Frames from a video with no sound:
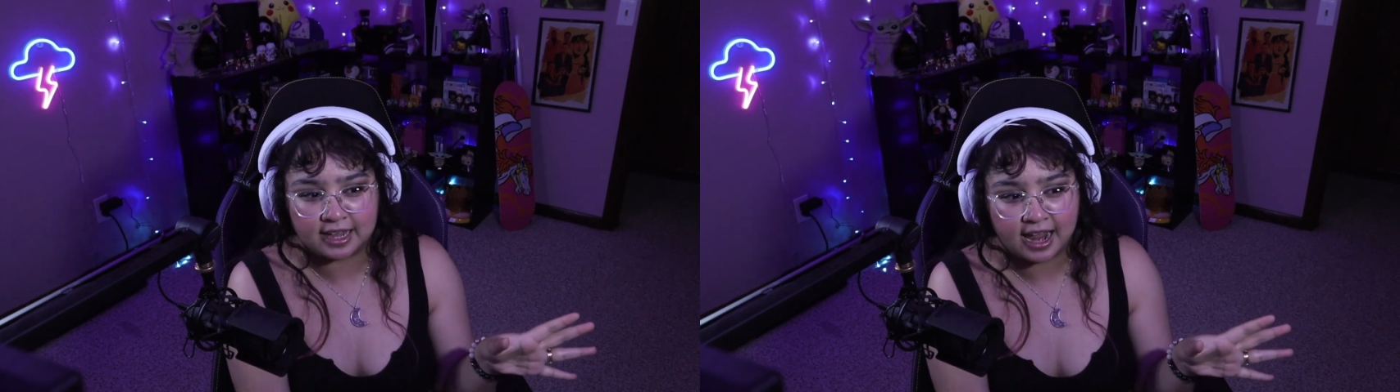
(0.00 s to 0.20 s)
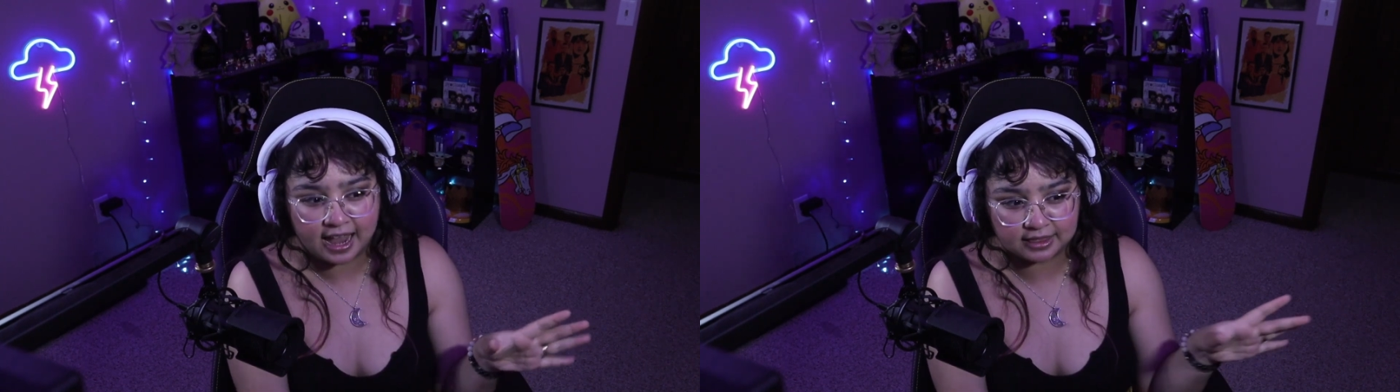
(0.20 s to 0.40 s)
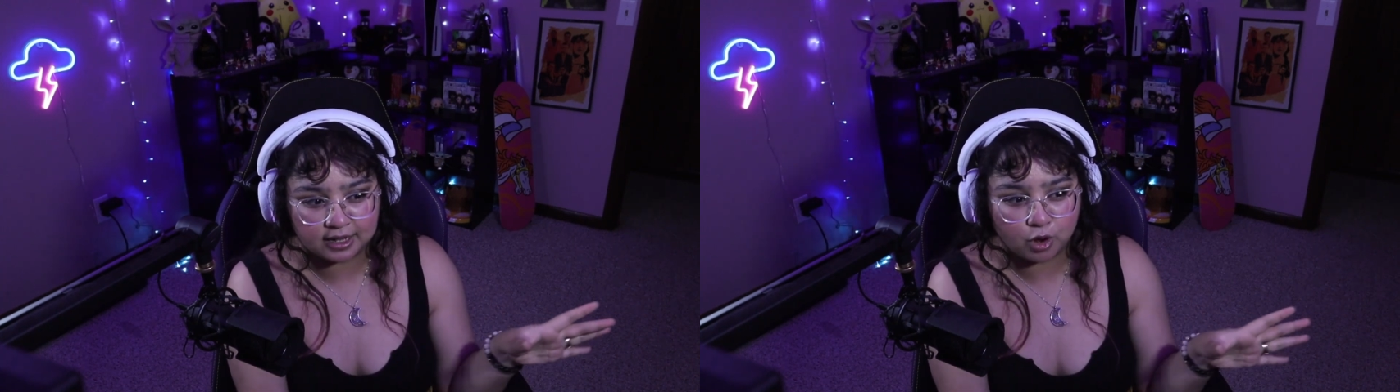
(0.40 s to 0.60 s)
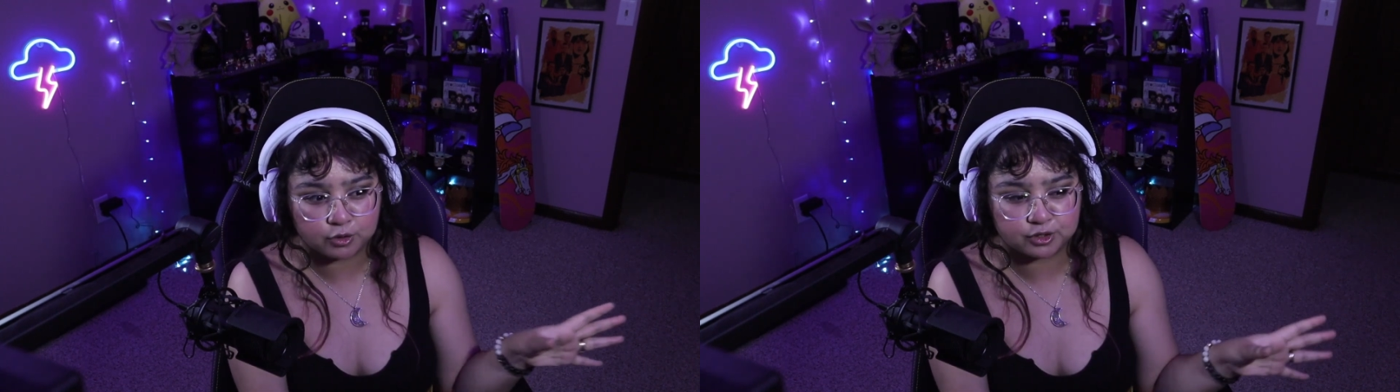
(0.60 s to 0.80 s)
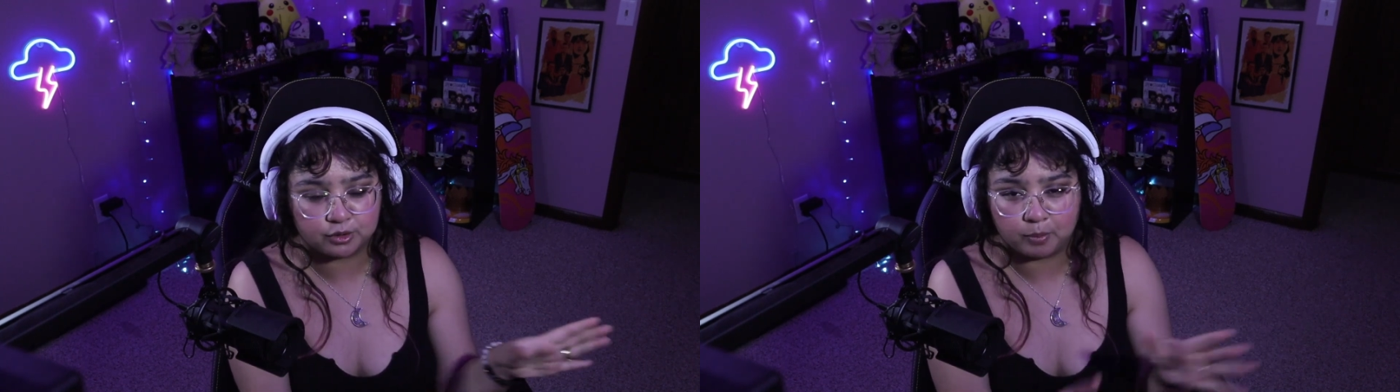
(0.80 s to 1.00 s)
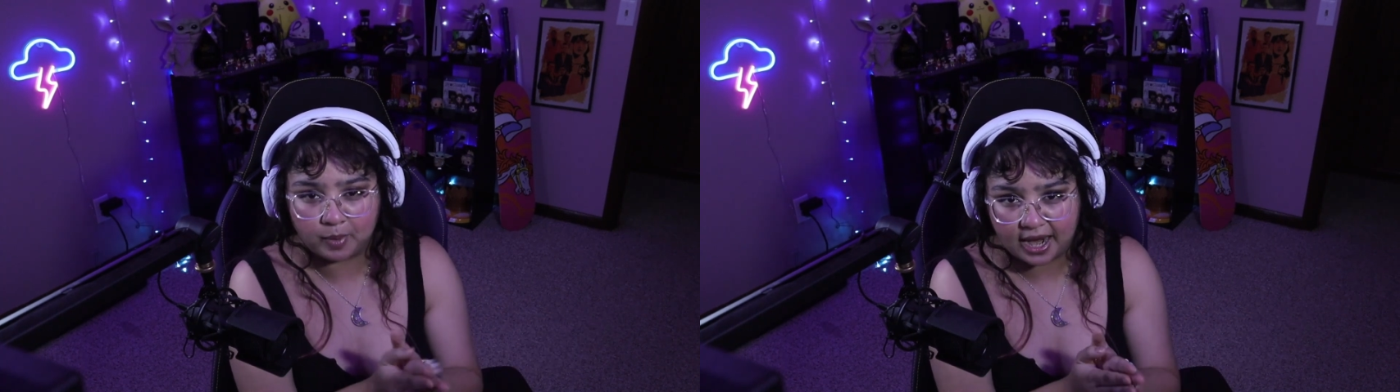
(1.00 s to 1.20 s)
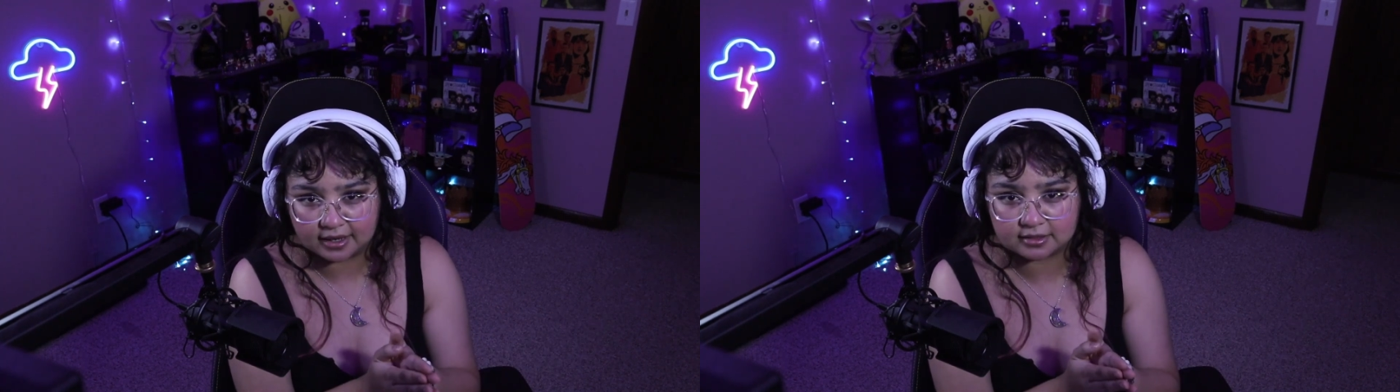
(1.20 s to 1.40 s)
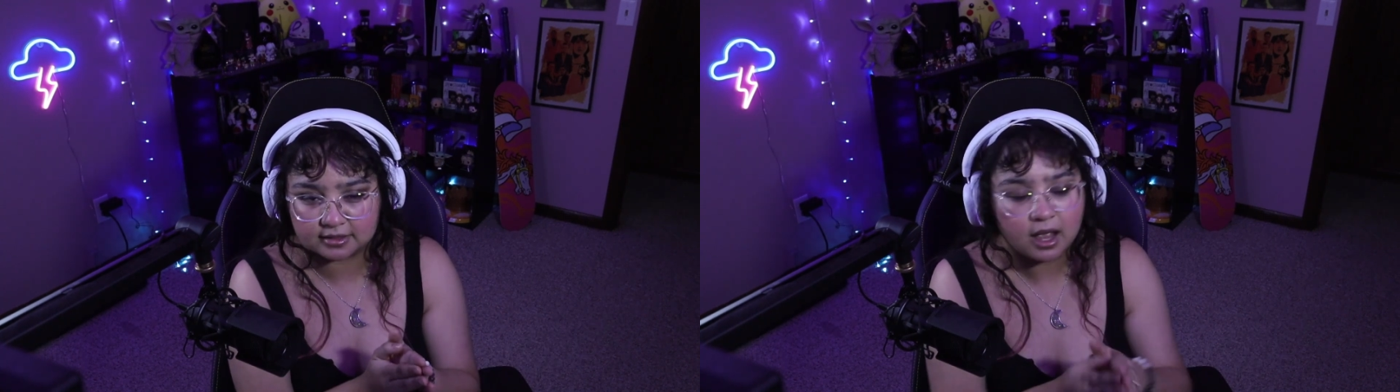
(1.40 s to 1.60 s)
and then also the banks.